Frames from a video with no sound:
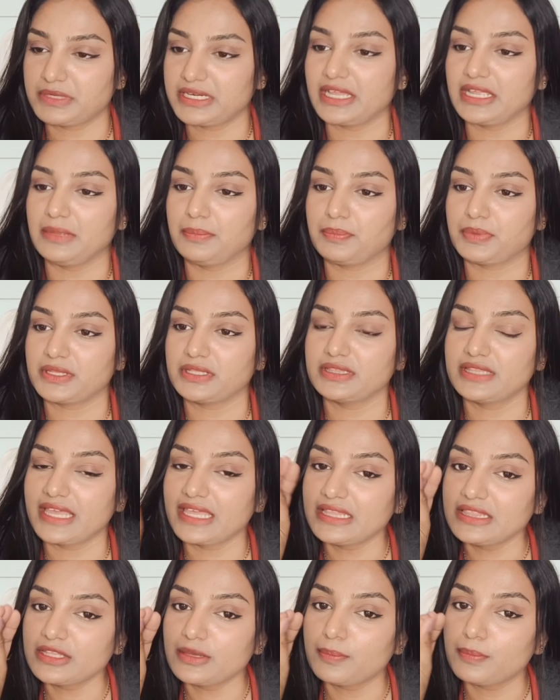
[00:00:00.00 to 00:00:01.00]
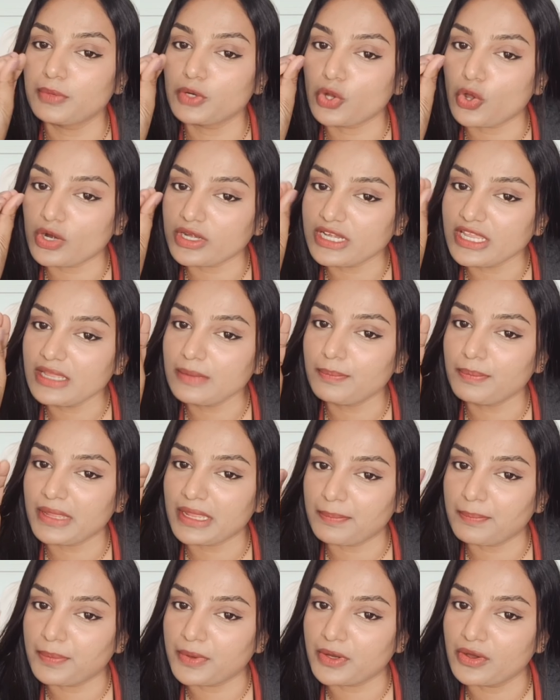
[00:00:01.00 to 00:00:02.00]
type, then the blotting
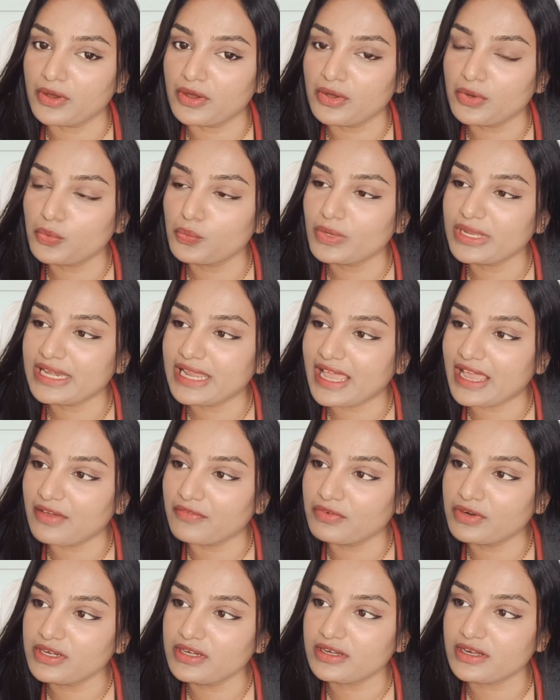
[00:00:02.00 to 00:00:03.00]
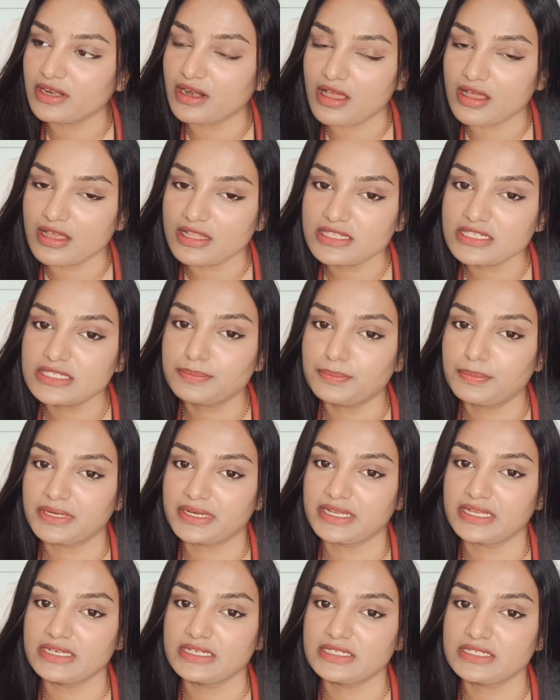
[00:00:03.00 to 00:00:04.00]
paper will have a
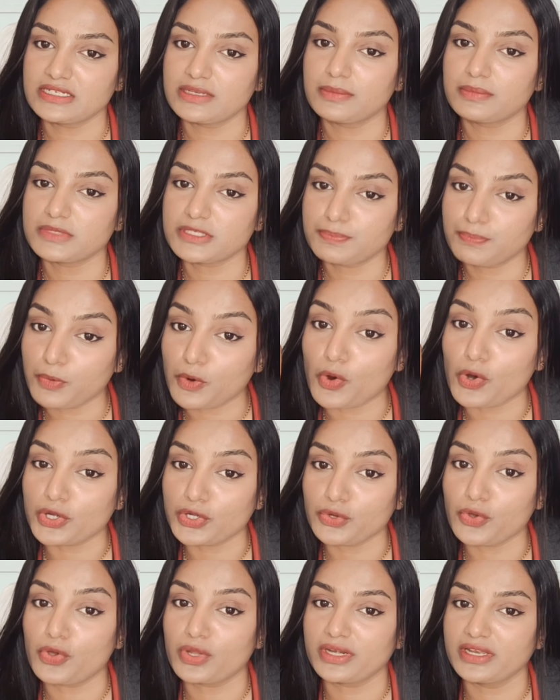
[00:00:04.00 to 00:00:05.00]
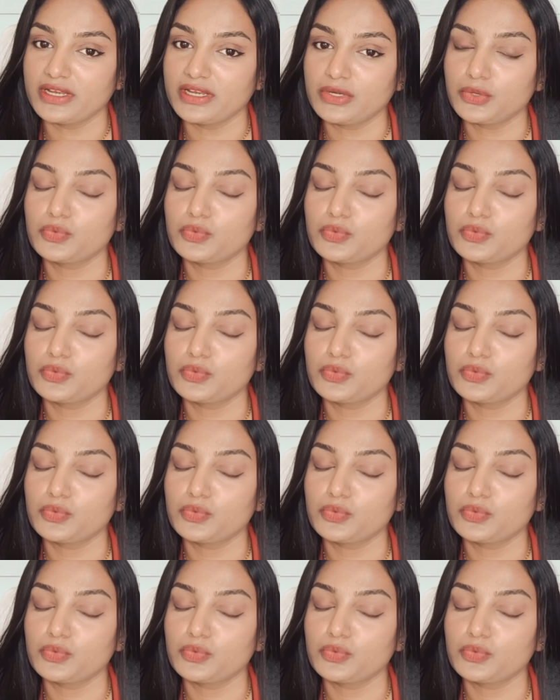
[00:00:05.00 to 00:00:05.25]
transparent spot on it,